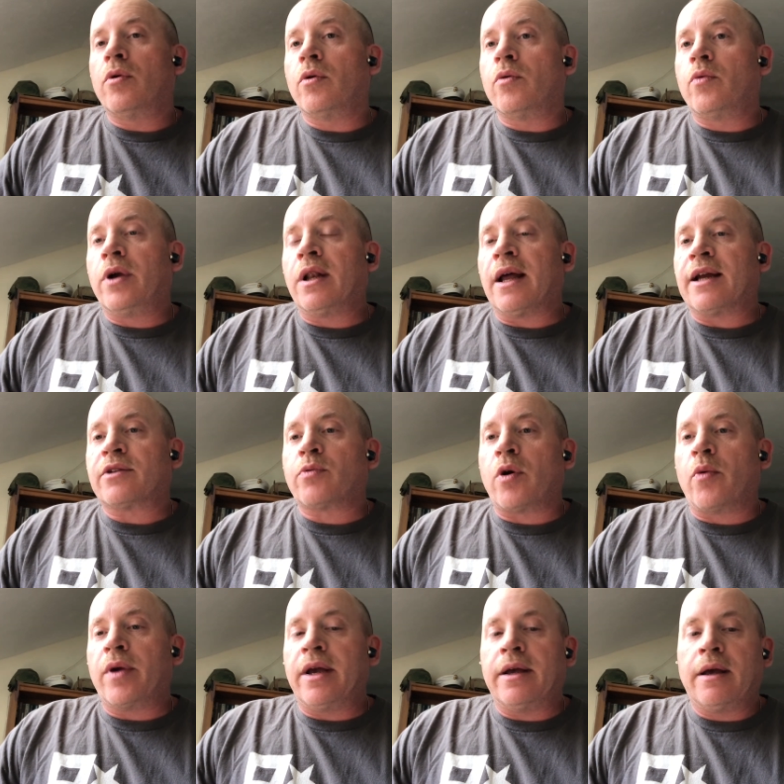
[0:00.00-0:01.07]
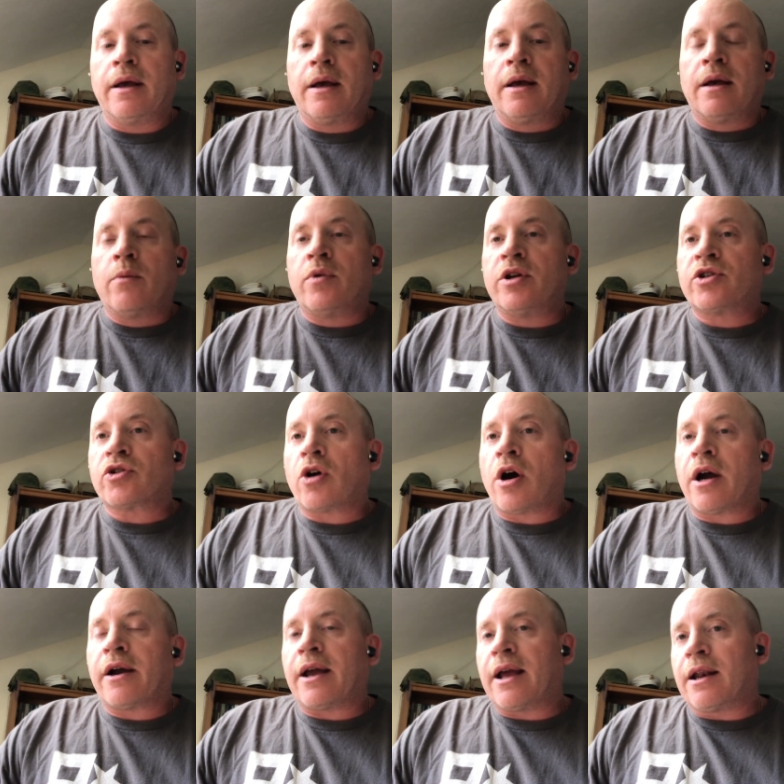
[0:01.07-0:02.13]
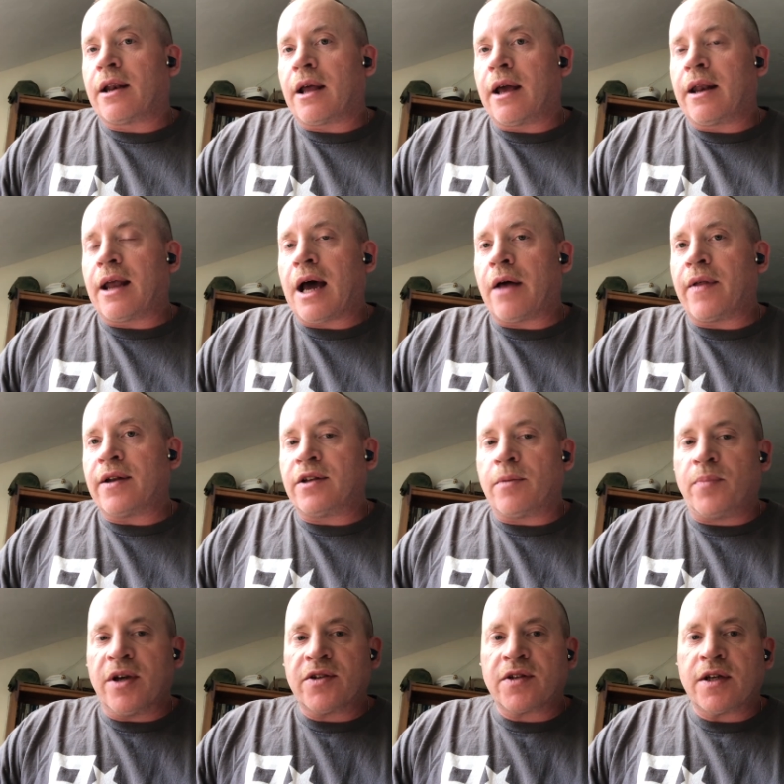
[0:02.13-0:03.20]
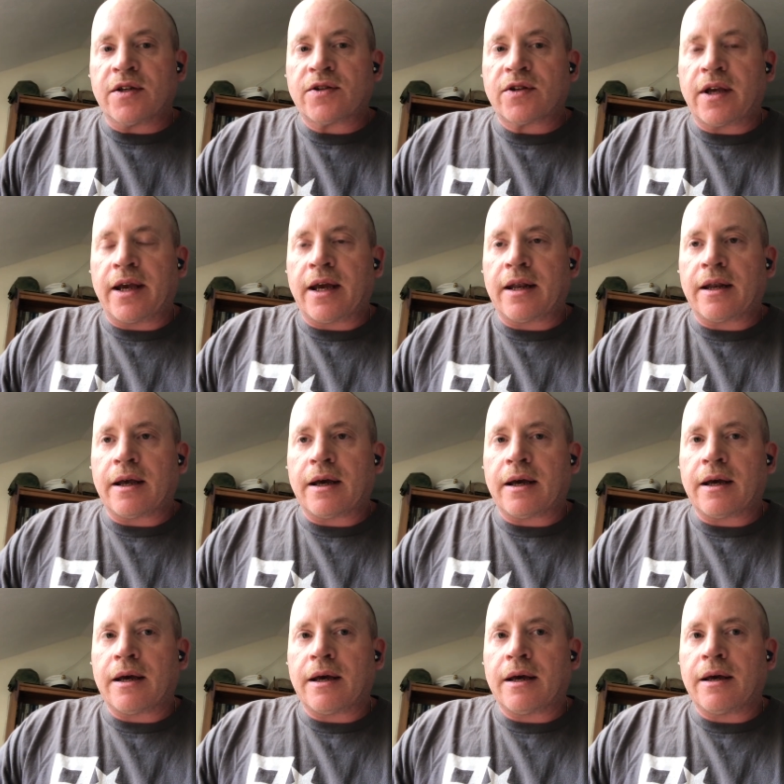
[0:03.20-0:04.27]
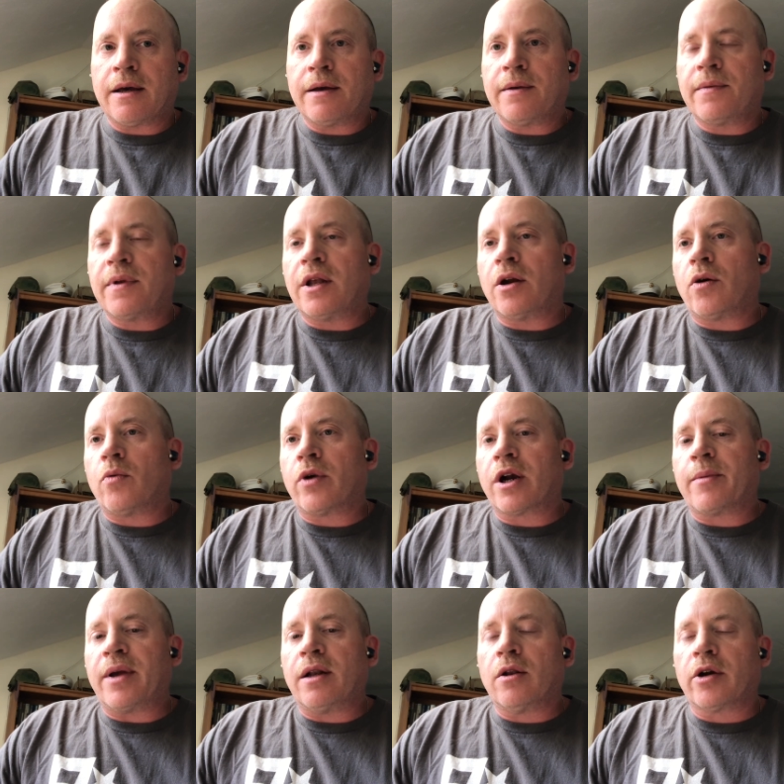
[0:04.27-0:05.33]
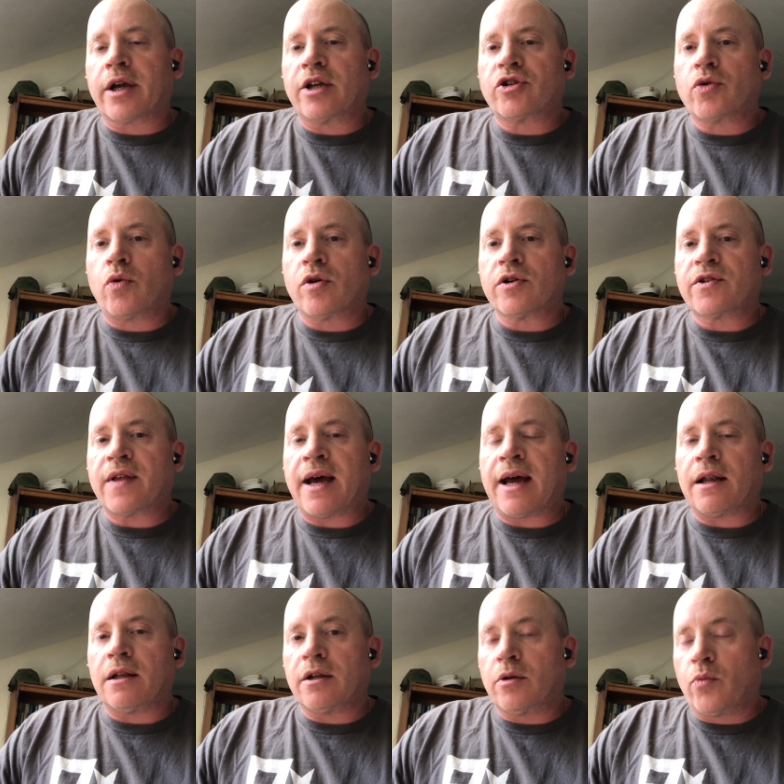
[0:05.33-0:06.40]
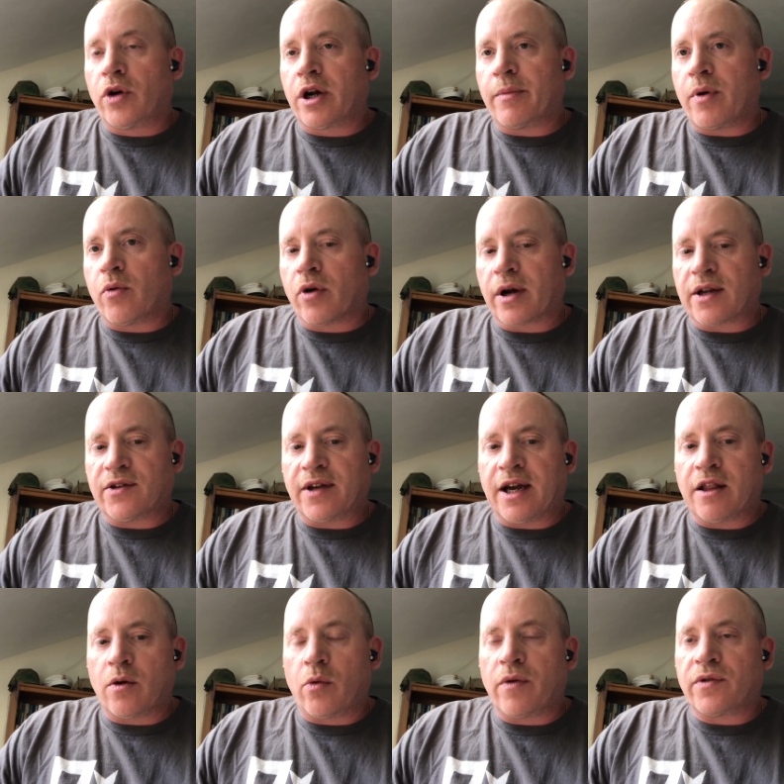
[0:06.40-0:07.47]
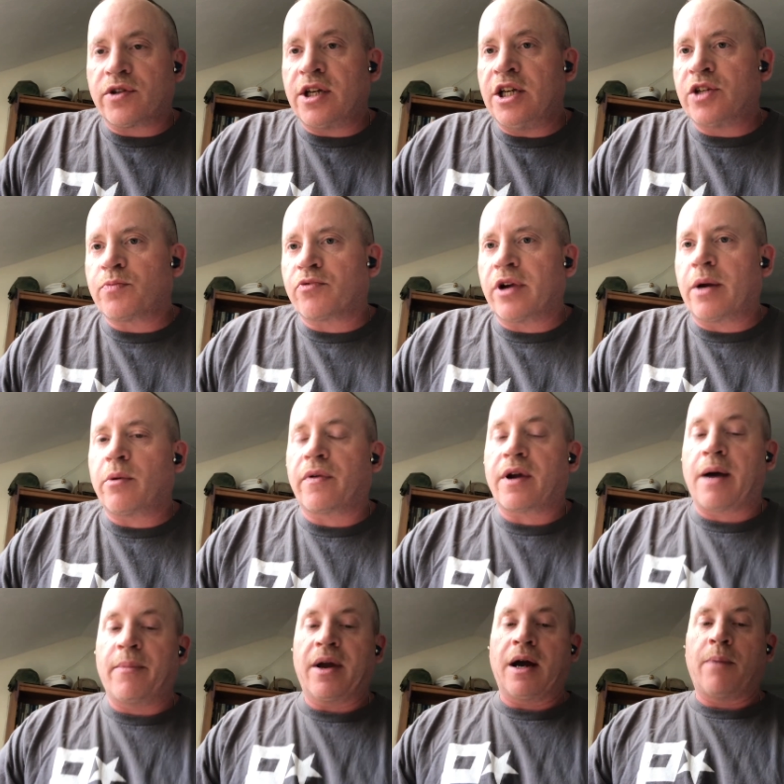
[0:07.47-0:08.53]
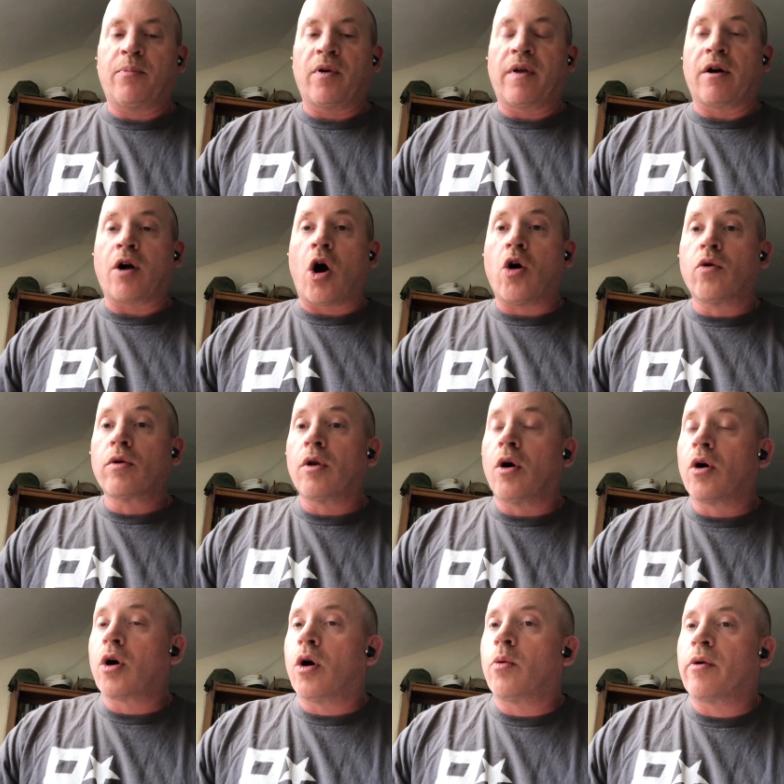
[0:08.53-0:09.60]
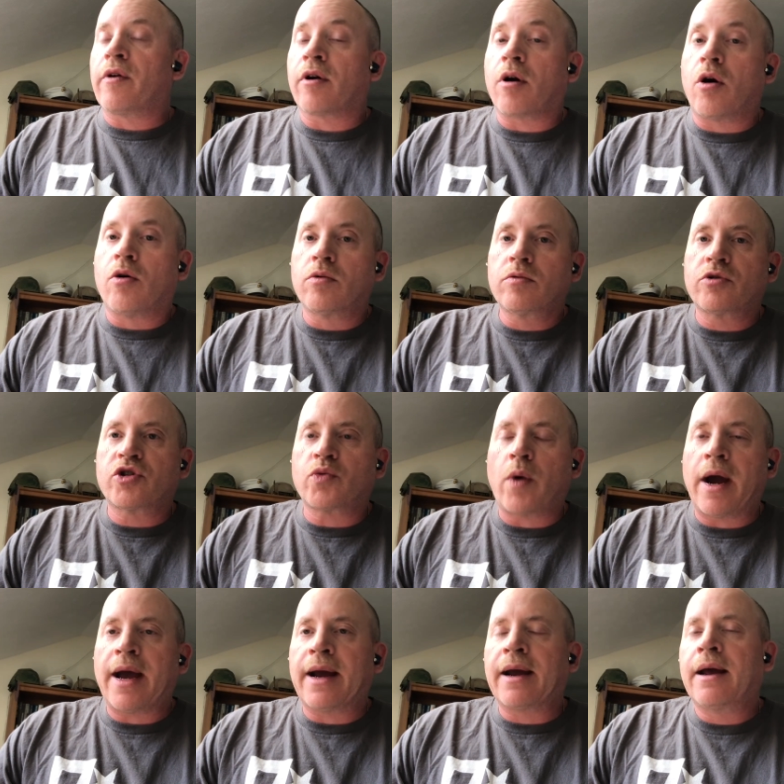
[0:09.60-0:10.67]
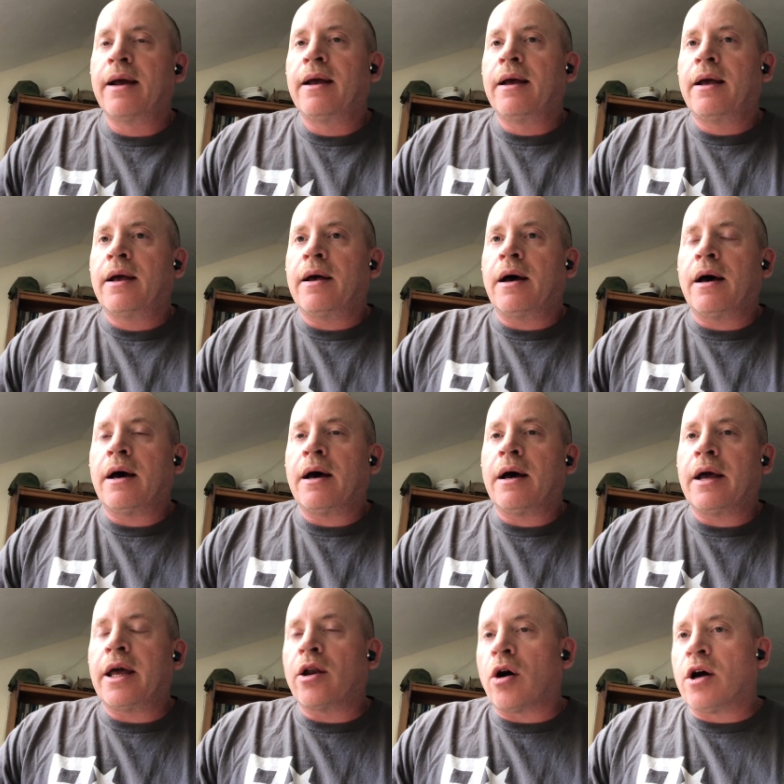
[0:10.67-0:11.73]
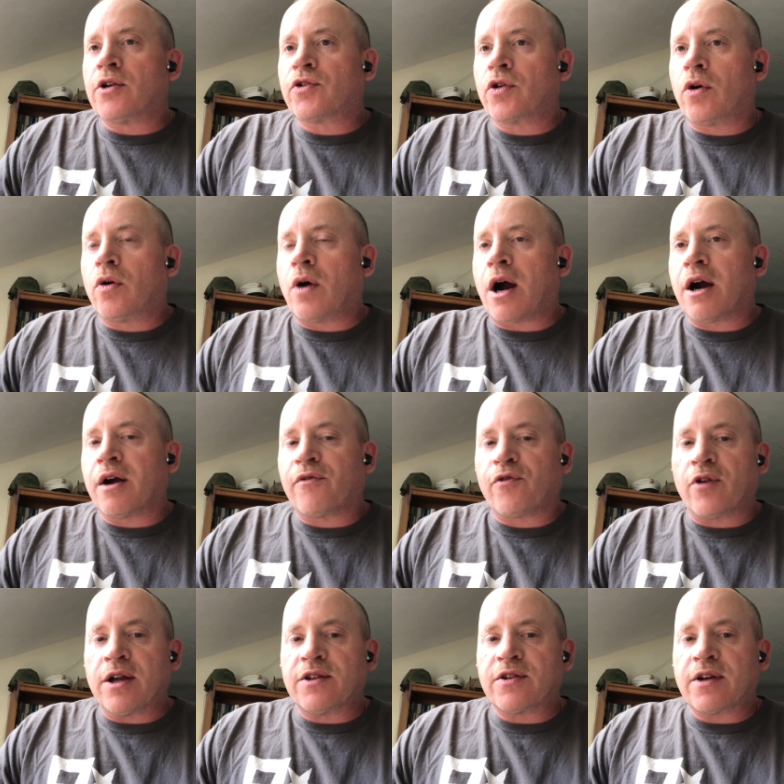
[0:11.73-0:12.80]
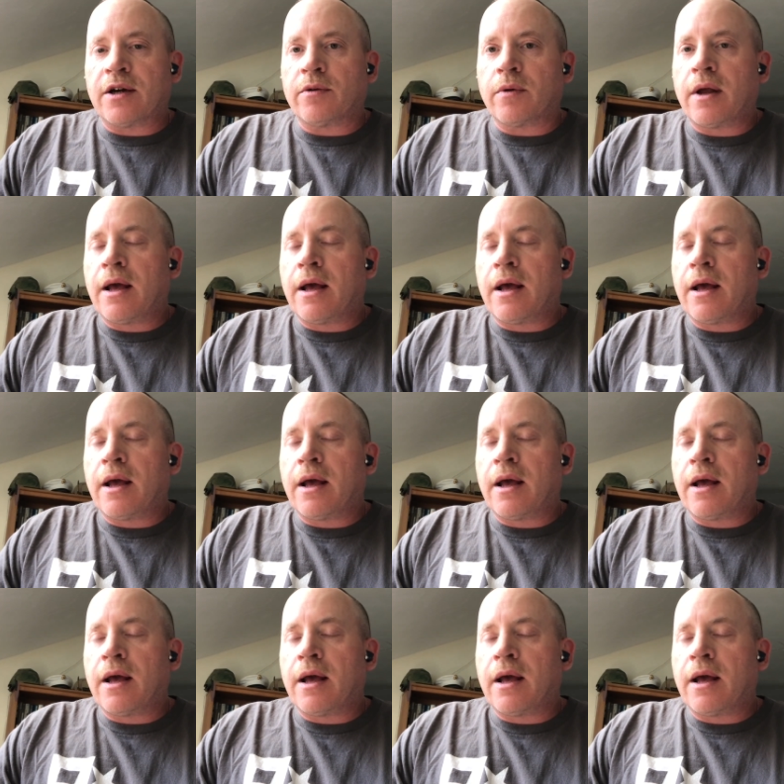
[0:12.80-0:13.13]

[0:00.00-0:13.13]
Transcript: we liked what we saw and how they did business, and you know, we're going to be looking towards that. We're going to be working together with Teespring with coming up with our own logo, with our own swag, and also our friends out